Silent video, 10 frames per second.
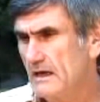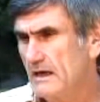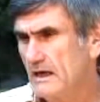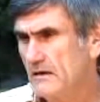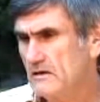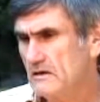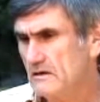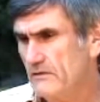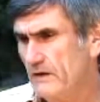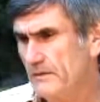And that
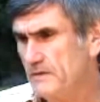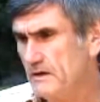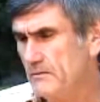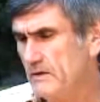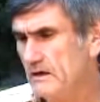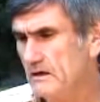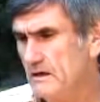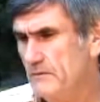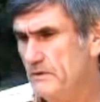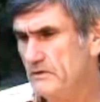developed in me a
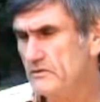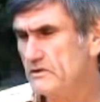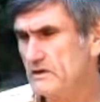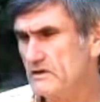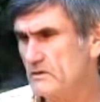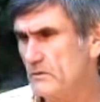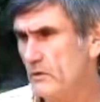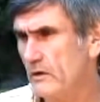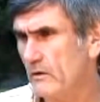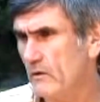deep interest as a
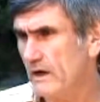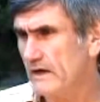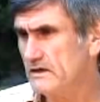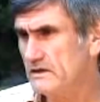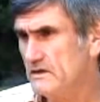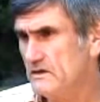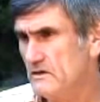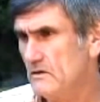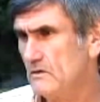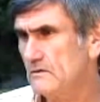boy. Why is
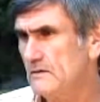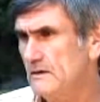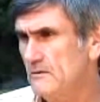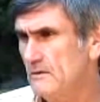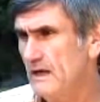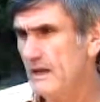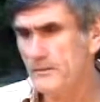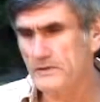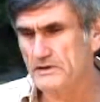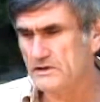this so? What
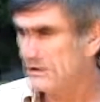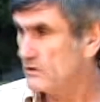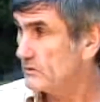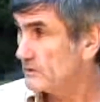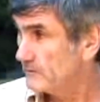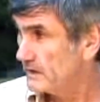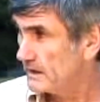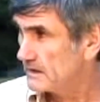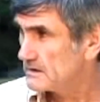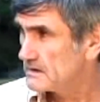happens to human
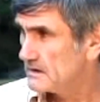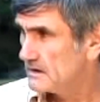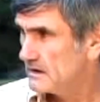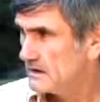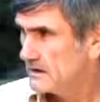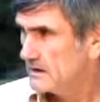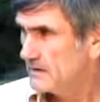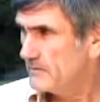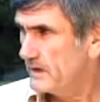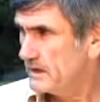beings
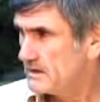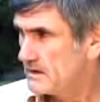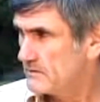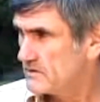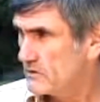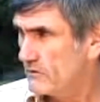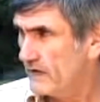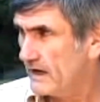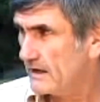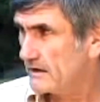that makes them
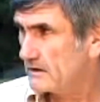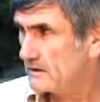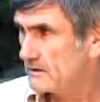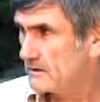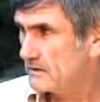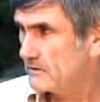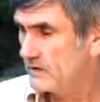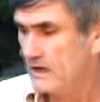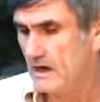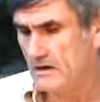so violent
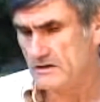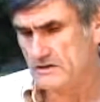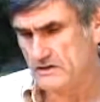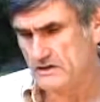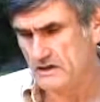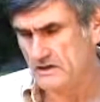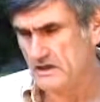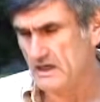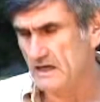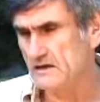in regards to
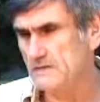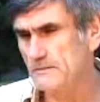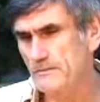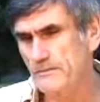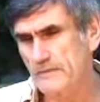such things?